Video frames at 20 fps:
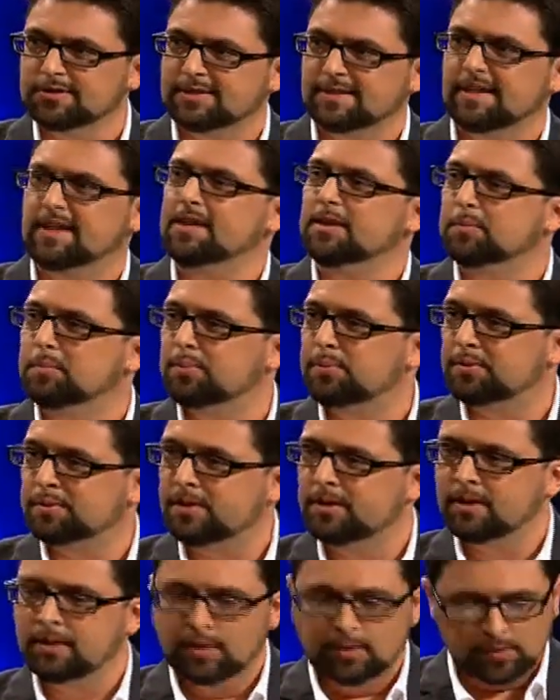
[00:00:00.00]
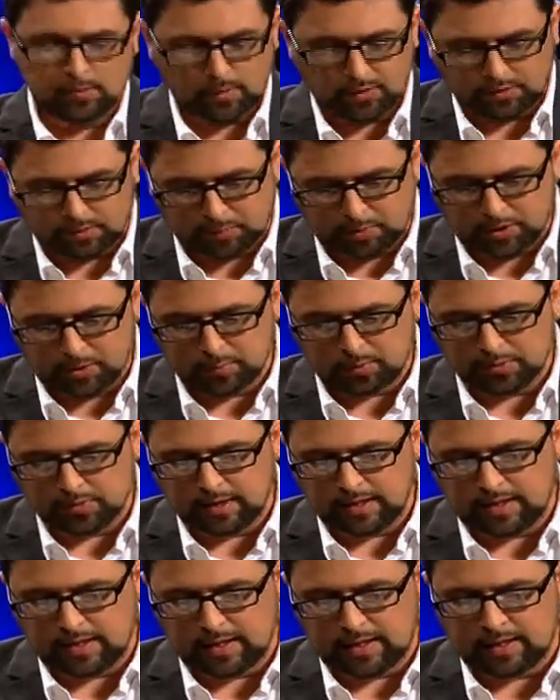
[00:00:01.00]
deep with people.
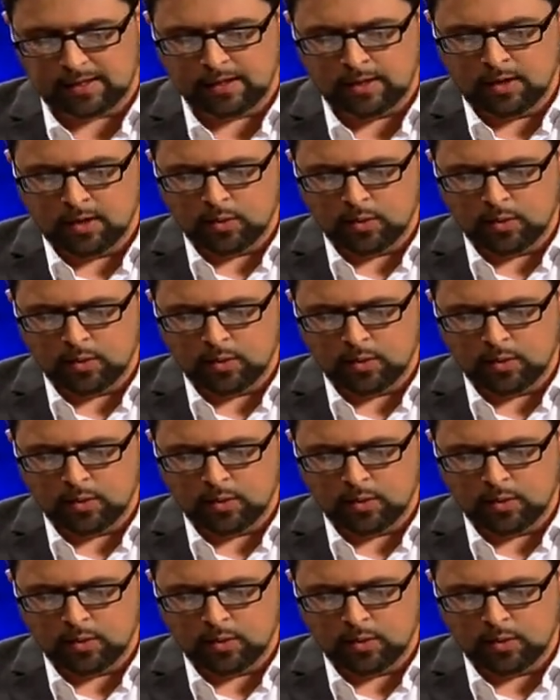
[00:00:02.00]
And